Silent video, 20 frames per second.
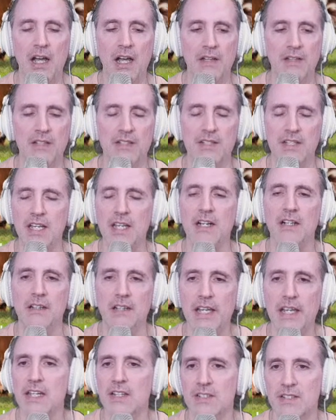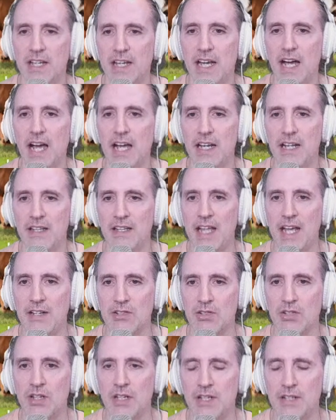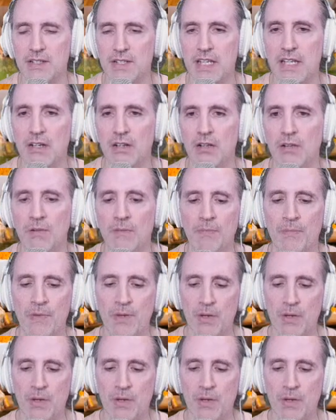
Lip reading: this kid Elias they got in that deal